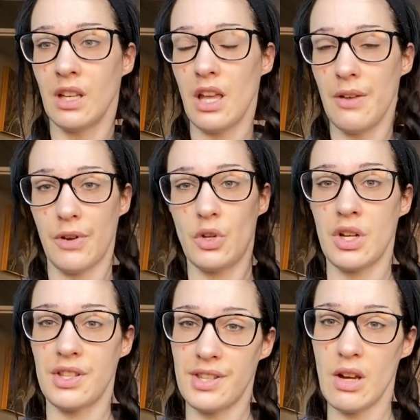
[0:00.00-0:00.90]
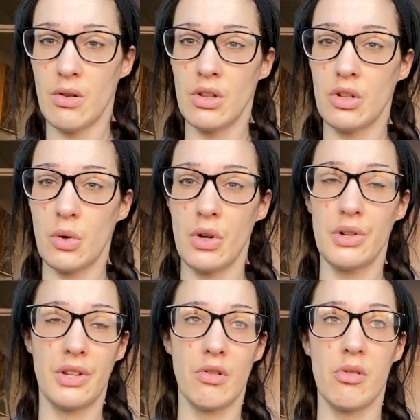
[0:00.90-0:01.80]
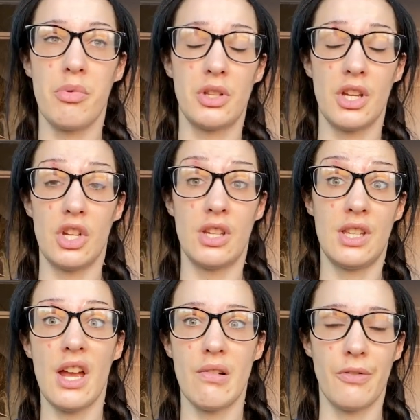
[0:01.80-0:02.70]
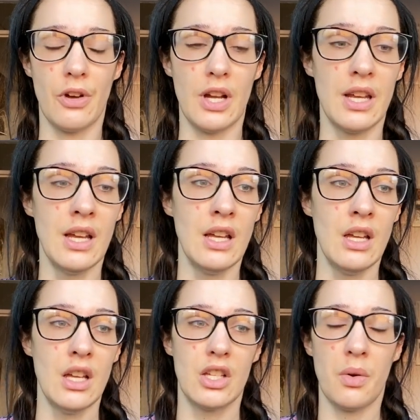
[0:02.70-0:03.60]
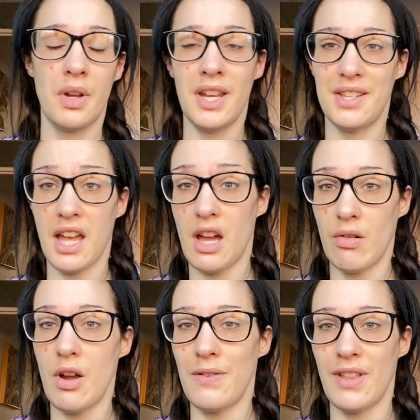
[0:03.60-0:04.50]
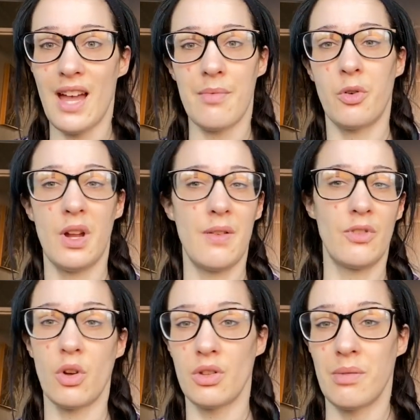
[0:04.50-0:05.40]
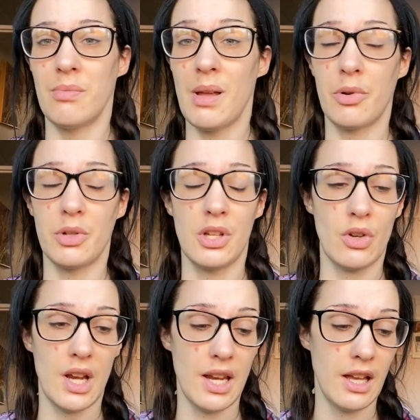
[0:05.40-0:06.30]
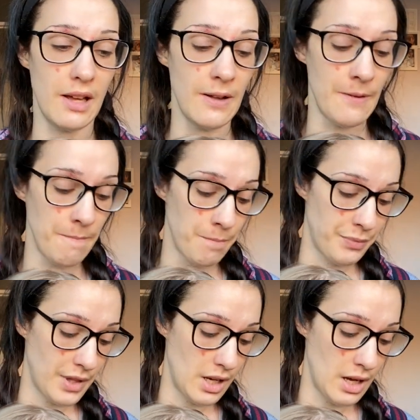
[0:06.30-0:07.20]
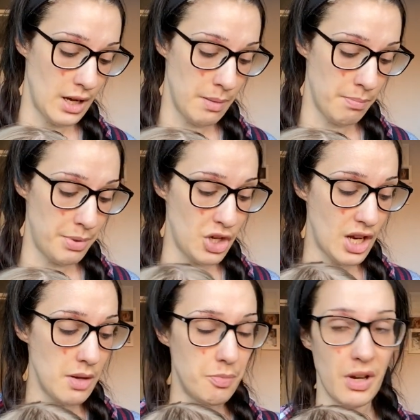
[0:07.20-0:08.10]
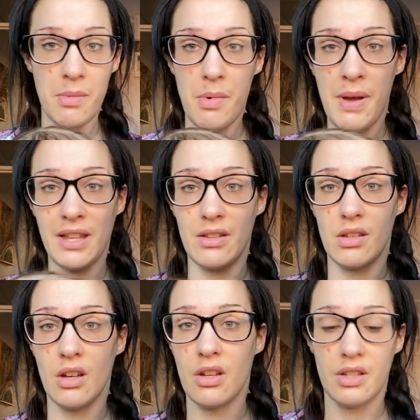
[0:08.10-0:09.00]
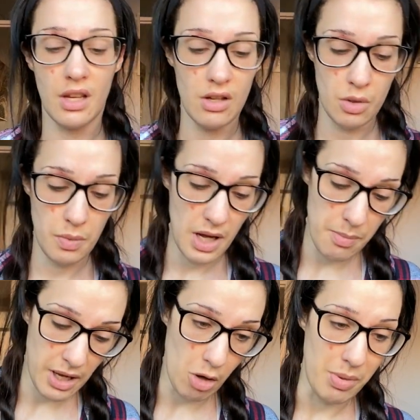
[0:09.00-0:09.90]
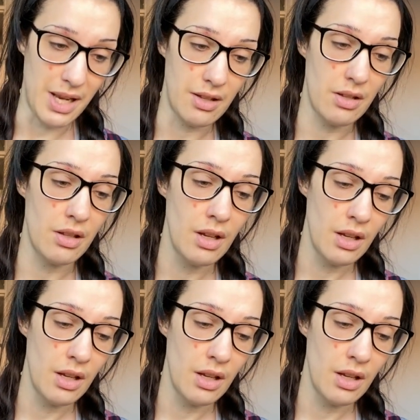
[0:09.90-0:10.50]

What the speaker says: if I try and sit her on the toilet or sit her on a potty, she's terrified. So I need to get her over that before I even contemplate potty training her. But she keeps bringing me pants and asking to wear her big girl pants.